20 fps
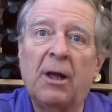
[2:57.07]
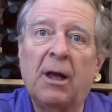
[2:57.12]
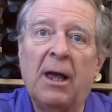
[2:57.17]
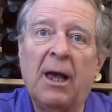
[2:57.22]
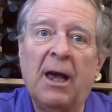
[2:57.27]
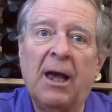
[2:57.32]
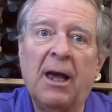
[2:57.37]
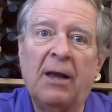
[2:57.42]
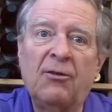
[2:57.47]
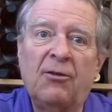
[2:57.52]

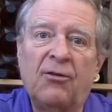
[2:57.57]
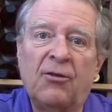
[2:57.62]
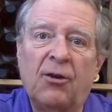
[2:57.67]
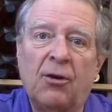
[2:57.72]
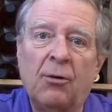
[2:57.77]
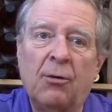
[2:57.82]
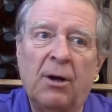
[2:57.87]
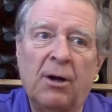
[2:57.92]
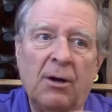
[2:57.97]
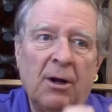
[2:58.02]
edge
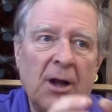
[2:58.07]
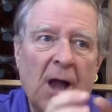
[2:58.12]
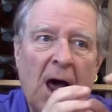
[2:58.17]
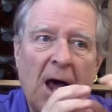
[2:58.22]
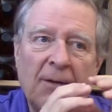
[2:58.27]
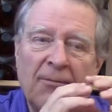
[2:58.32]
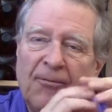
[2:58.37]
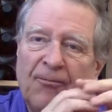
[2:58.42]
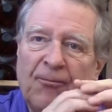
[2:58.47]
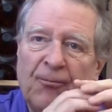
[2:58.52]
to it, a lot
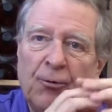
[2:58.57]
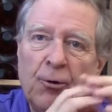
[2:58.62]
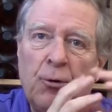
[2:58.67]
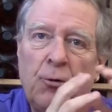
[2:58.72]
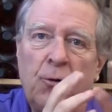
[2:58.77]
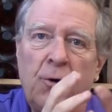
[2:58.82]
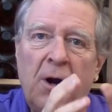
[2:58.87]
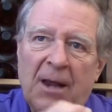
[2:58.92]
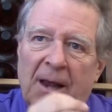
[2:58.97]
of fruit,